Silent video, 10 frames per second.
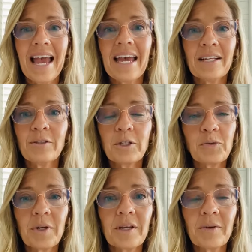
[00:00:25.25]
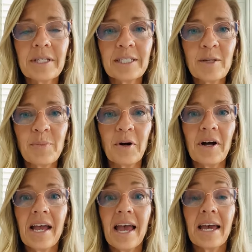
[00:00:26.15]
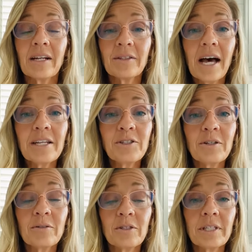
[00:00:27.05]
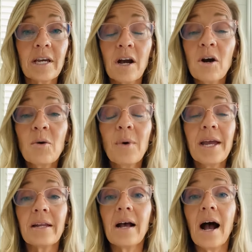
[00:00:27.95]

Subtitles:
And it looks really, really simple. And a lot of students say, oh, wait,